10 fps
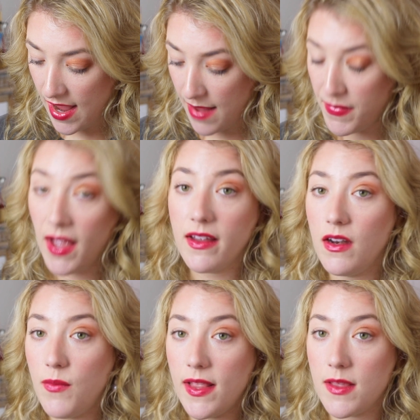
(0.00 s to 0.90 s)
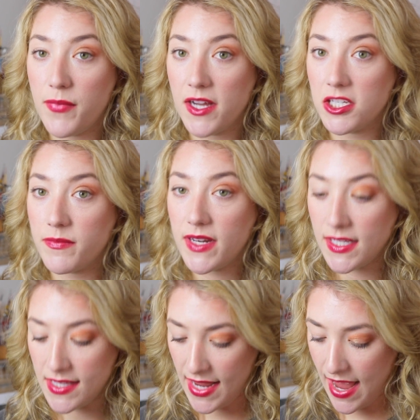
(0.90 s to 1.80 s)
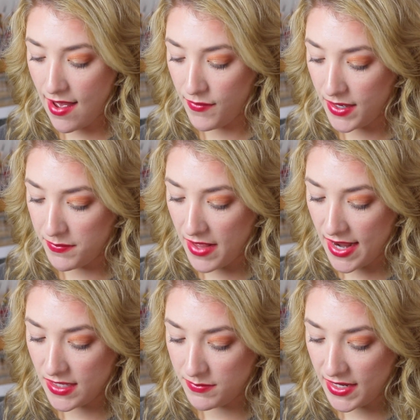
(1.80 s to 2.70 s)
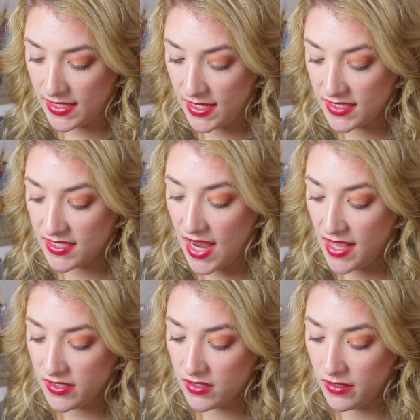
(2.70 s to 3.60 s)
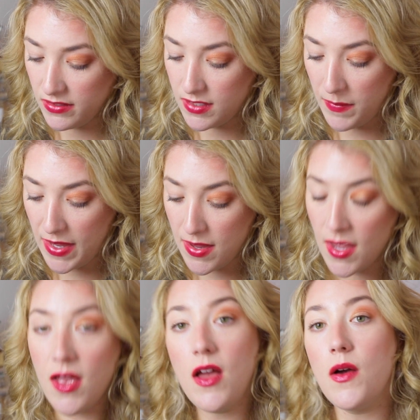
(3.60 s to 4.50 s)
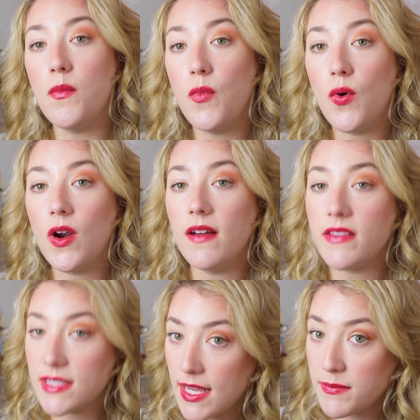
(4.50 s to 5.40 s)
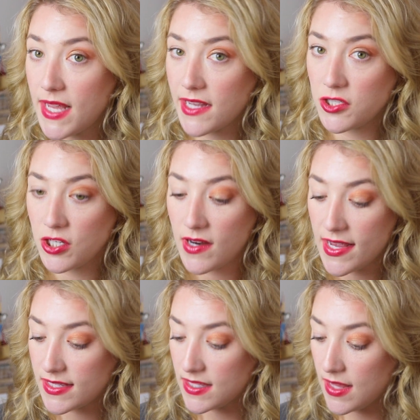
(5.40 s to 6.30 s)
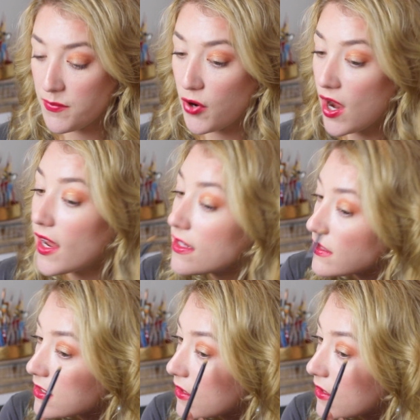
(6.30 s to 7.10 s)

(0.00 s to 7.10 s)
I'm not going to wet the brush. I'm going to see how it applies because it does look to be more of the same texture as the bronze.